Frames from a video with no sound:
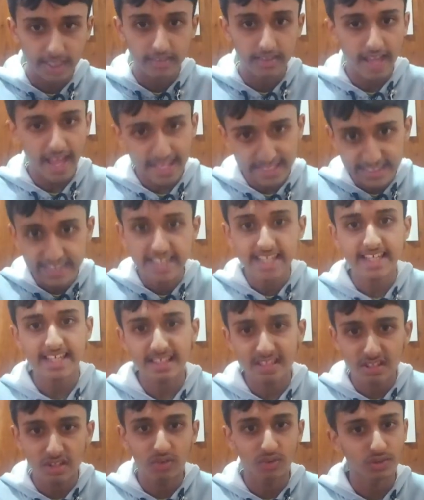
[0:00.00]
as the
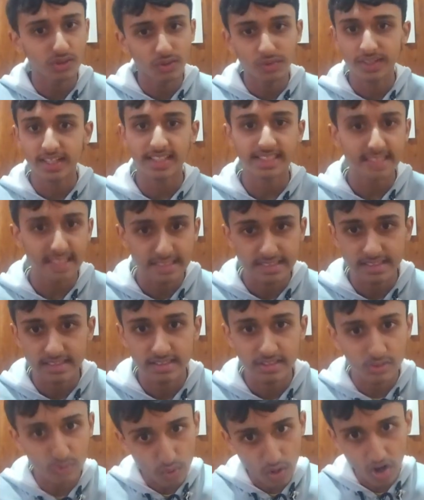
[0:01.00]
ego, don't exist.
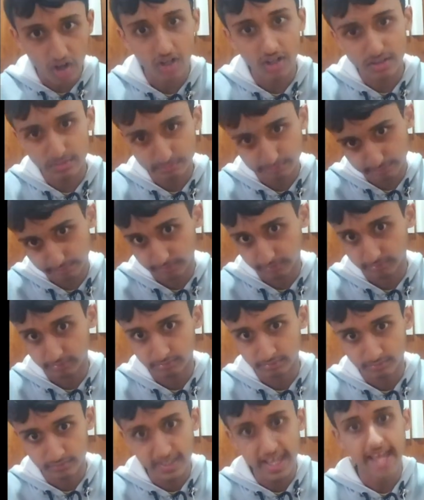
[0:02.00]
You are
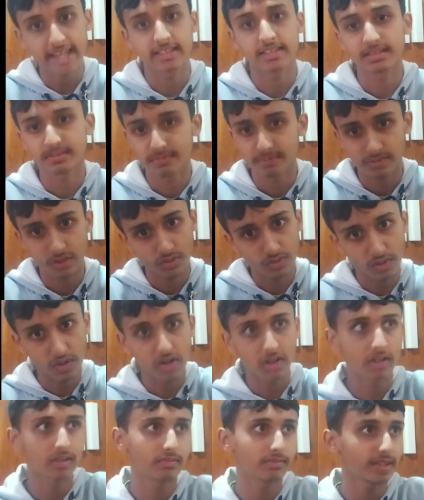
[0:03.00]
that. You
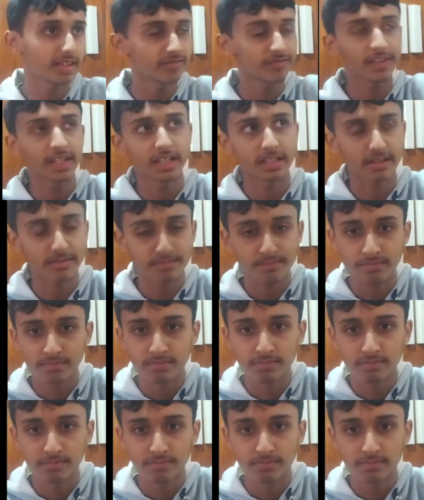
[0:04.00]
are infinity.